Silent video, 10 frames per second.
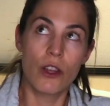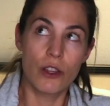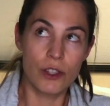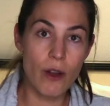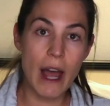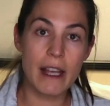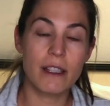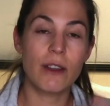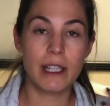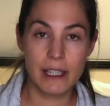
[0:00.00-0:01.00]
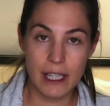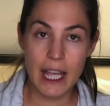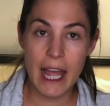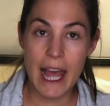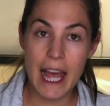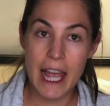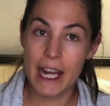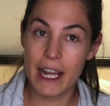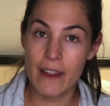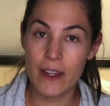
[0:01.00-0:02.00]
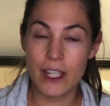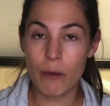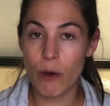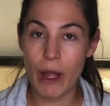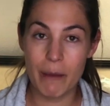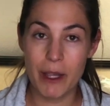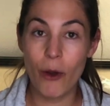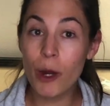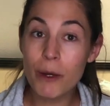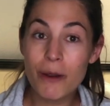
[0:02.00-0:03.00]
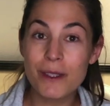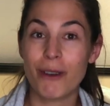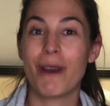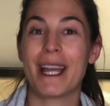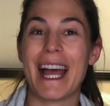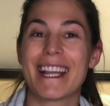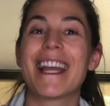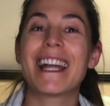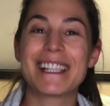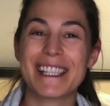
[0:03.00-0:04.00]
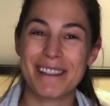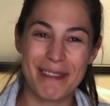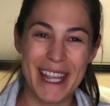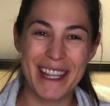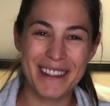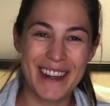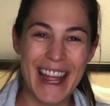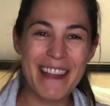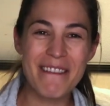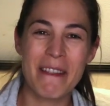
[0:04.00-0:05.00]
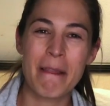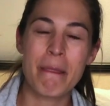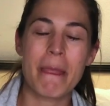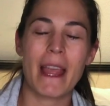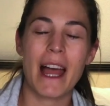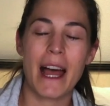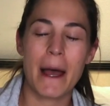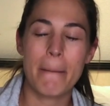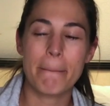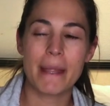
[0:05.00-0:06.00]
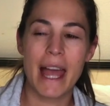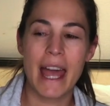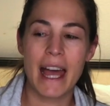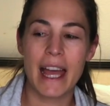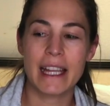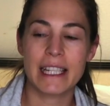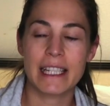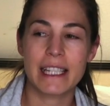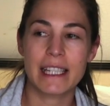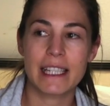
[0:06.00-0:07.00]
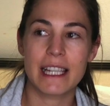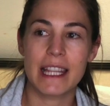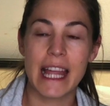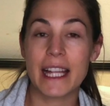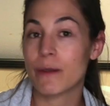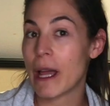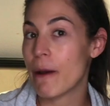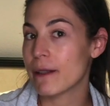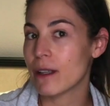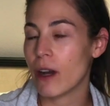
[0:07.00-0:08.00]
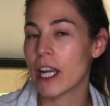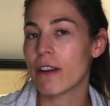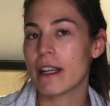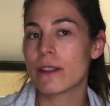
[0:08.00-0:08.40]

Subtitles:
So as you can see, I had the double whammy hormones going against me, right? And that's why I was so hungry.